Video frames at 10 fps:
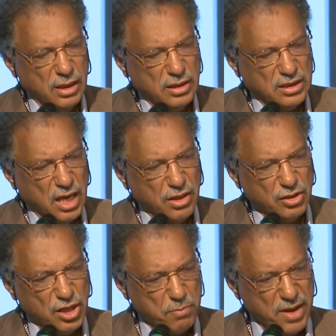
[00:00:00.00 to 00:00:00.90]
southern
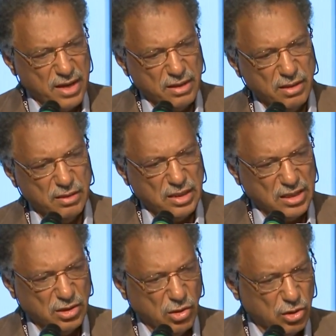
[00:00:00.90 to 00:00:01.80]
Japan,
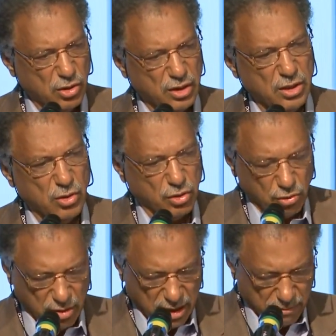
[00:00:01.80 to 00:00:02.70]
doesn't occur in North
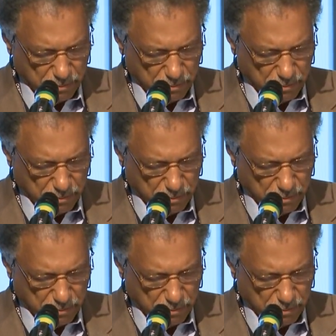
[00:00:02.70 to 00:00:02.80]
Korea.